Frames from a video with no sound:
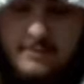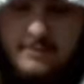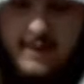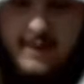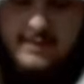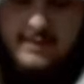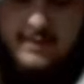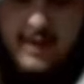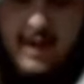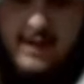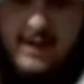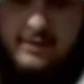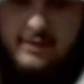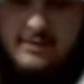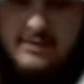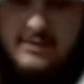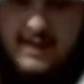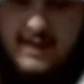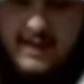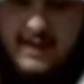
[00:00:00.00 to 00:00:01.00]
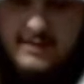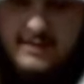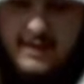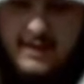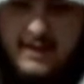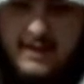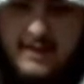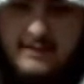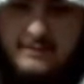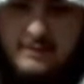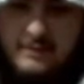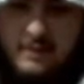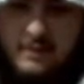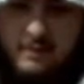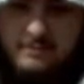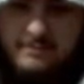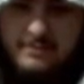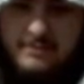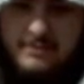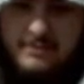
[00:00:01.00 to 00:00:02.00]
that guy looks like the the,
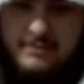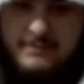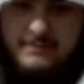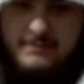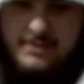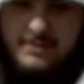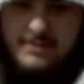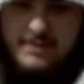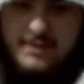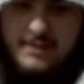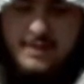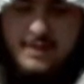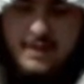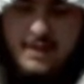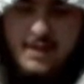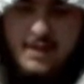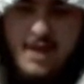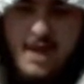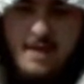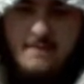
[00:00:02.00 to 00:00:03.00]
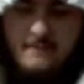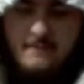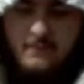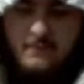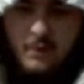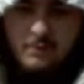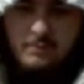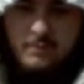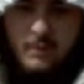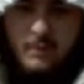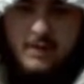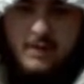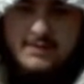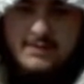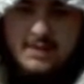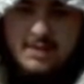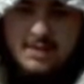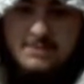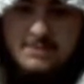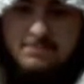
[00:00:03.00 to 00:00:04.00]
the what, what's
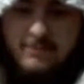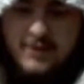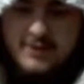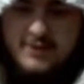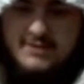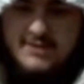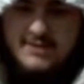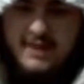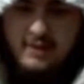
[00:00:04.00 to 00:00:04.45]
it? Splinter Cell